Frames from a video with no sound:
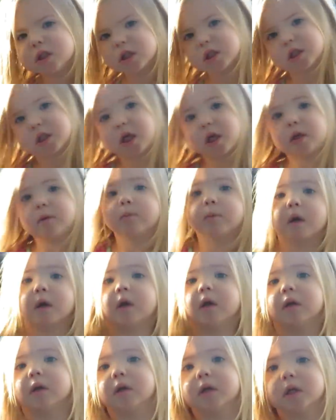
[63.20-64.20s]
You think somebody
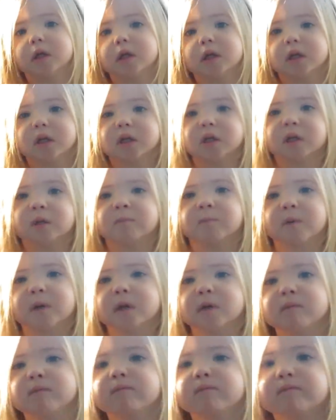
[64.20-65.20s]
might fall? You don't
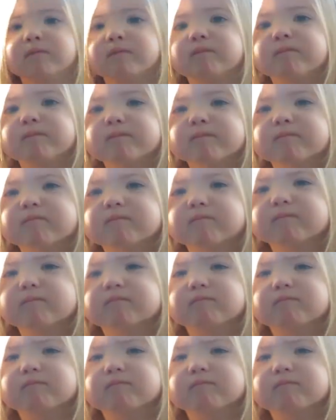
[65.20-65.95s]
want to go back out?